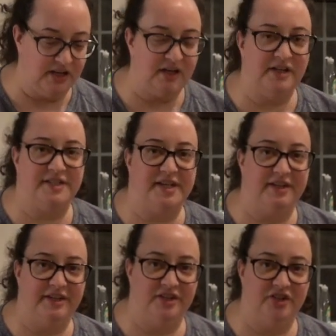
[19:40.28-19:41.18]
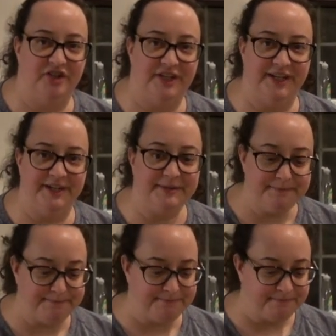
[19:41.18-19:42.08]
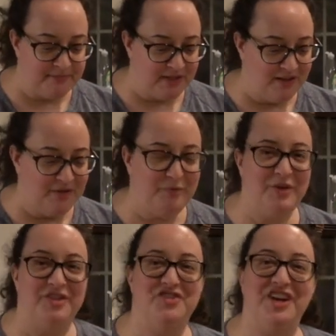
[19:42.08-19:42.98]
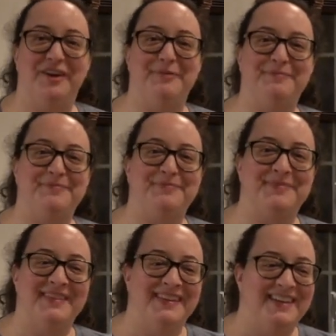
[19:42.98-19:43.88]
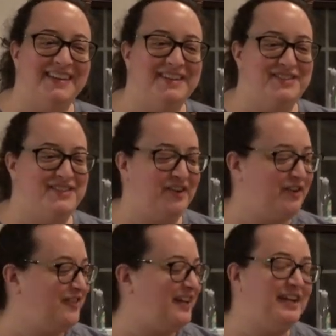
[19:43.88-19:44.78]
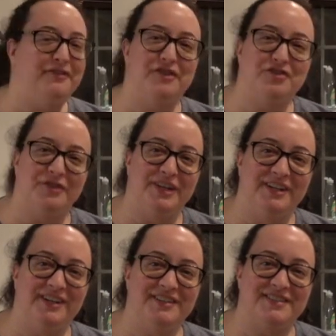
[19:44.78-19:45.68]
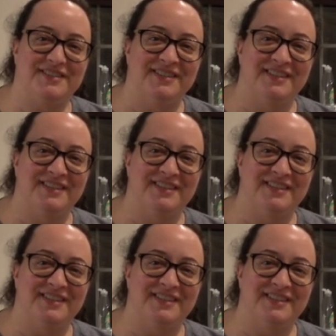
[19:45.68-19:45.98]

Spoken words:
on Italian cooking with Joe. So thank you for joining us.